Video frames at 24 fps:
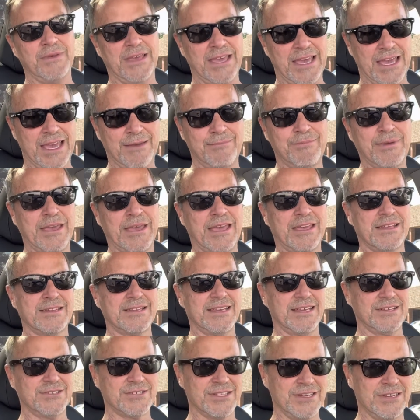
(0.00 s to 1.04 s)
Hey, pay
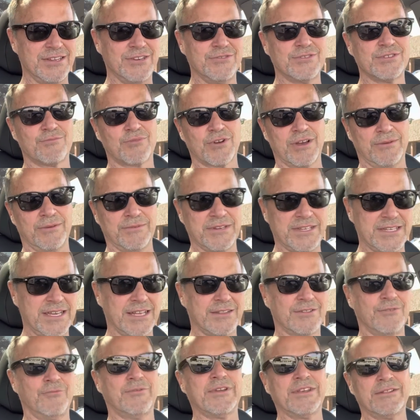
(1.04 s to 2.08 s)
attention. You should probably
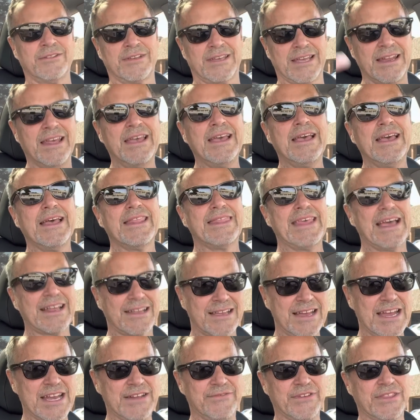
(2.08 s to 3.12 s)
take the wheel again. That
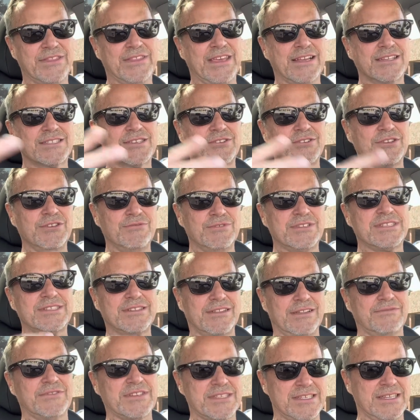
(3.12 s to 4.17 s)
kind of a thing. So you would still
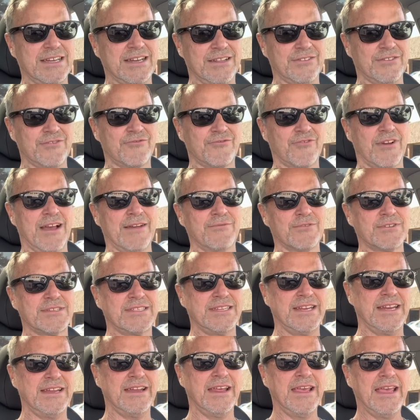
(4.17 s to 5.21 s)
have to sit in the driver's
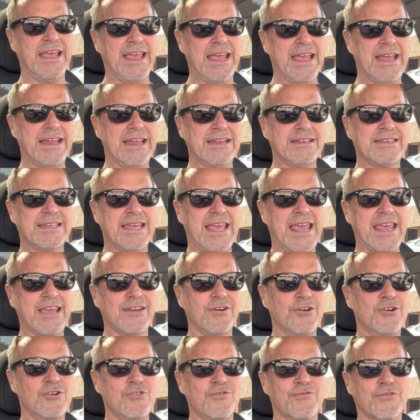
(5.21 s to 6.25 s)
seat and take
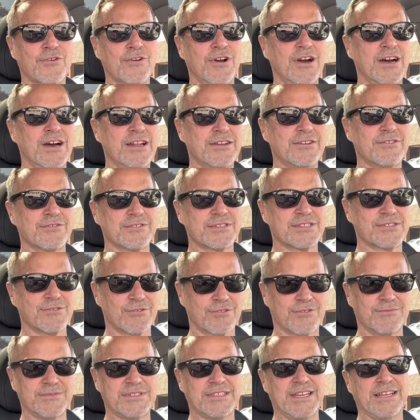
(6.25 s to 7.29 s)
over under
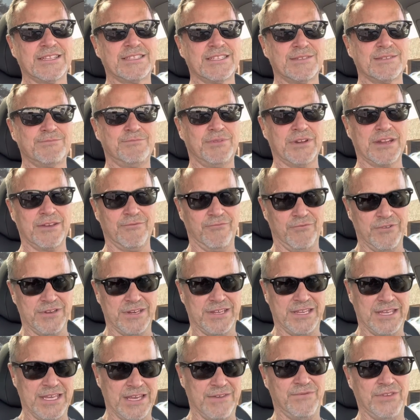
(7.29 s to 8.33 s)
circumstances, but it
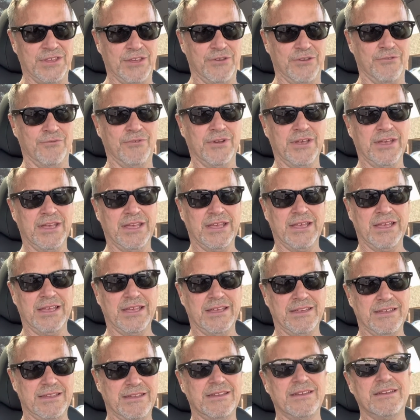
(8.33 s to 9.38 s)
would give you
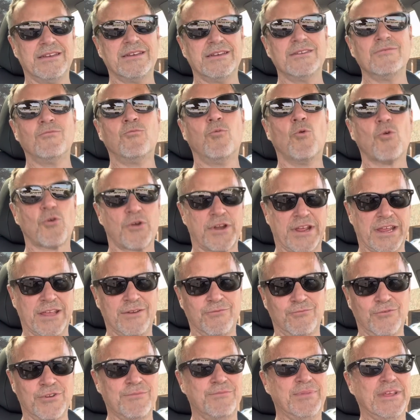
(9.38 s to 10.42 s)
warning.
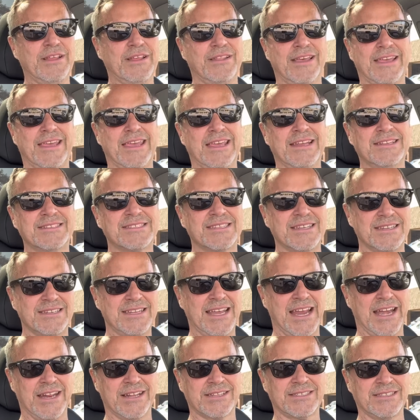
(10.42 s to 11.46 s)
It wouldn't be like
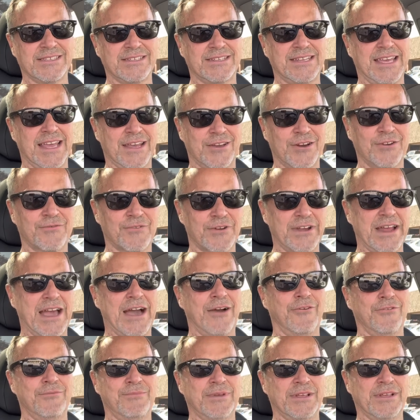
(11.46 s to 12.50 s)
instantaneously take over
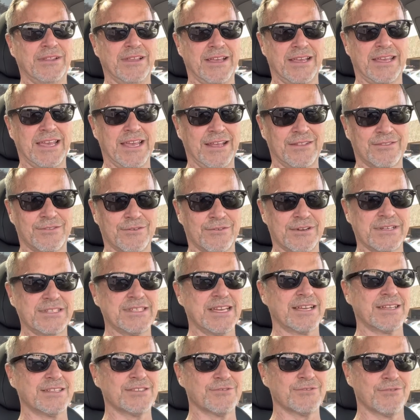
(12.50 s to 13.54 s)
now. It would be like, hey, in 30
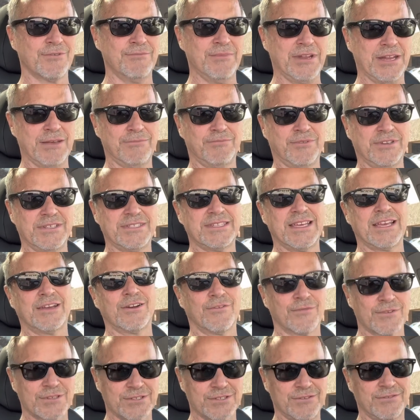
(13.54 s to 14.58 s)
seconds or a minute, please take
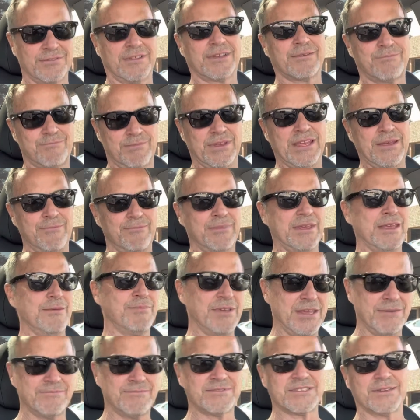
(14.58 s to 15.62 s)
over. So it would like beep, beep,
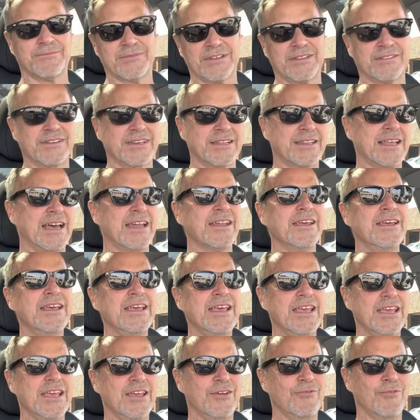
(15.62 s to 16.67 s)
beep, something like that.
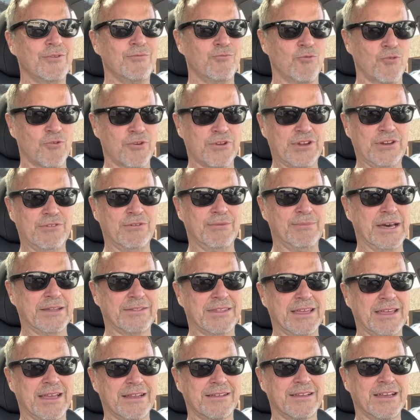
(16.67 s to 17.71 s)
It would warn you
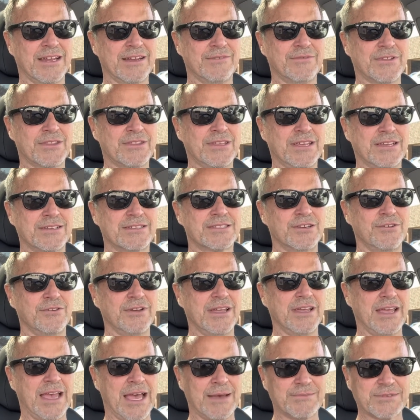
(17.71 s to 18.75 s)
about that kind of a thing.
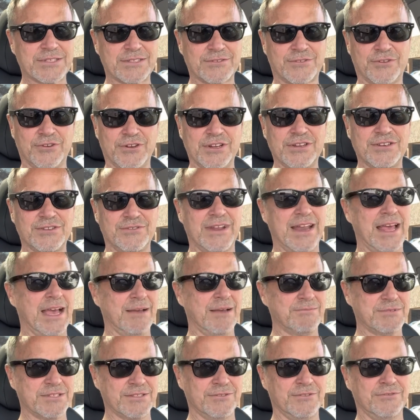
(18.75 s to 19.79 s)
So abs- could it do it?
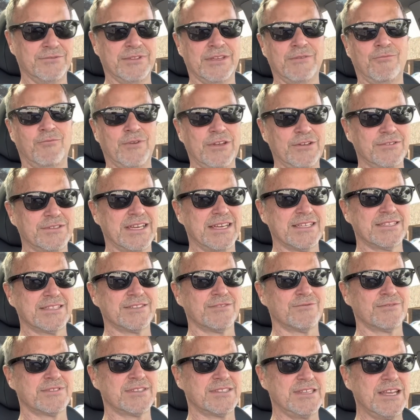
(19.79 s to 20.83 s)
Absolutely. Will
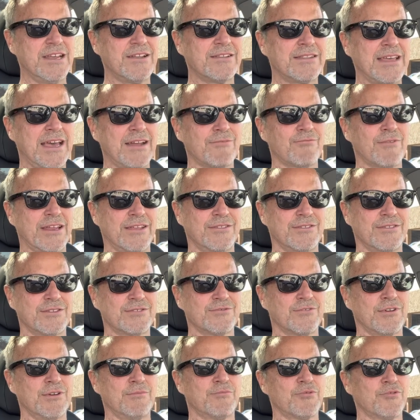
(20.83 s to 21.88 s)
Tesla seek that
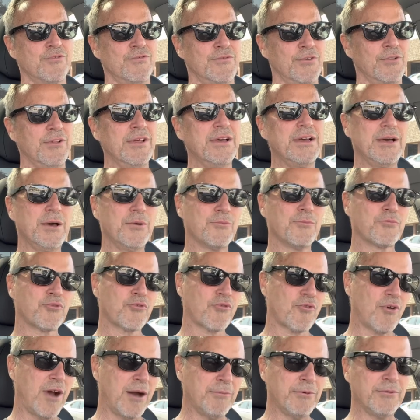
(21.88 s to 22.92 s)
regulatory approval?
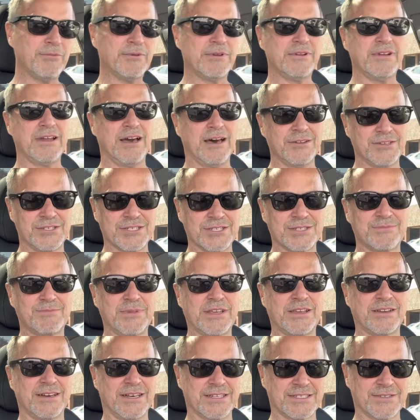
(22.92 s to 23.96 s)
Probably not just
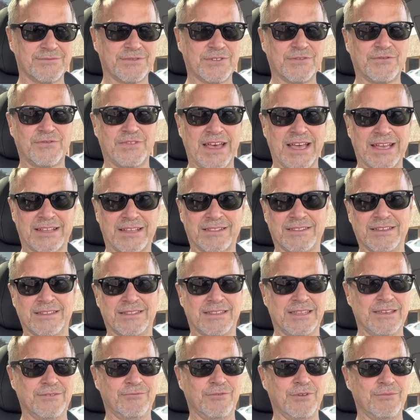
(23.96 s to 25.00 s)
because of the fact
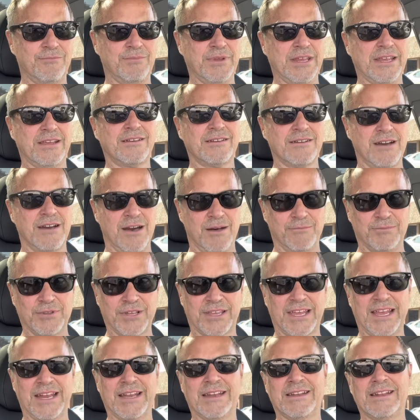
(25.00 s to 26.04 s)
that it would be
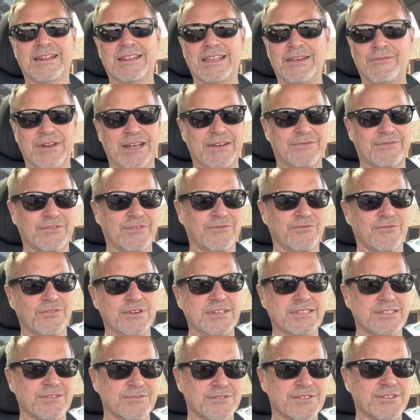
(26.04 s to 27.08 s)
complicated and they would have to
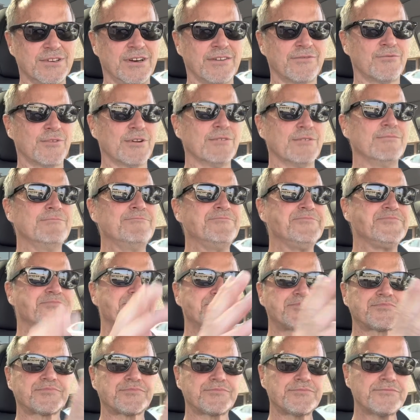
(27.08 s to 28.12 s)
freeze their software.
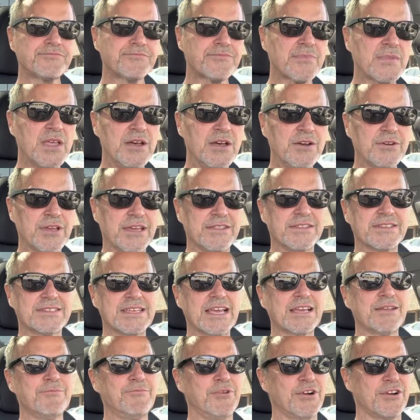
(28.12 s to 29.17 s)
Okay, the
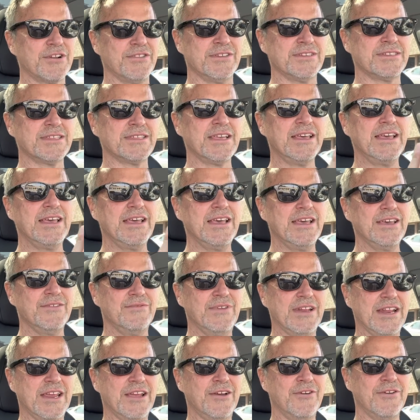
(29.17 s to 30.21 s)
second part of this
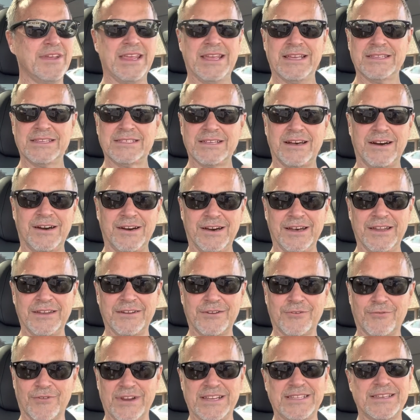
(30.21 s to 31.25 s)
video is on
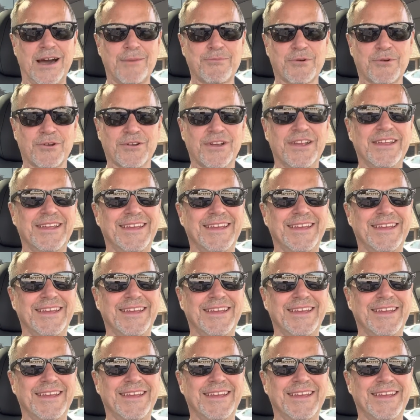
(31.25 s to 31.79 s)
Grace Hopper.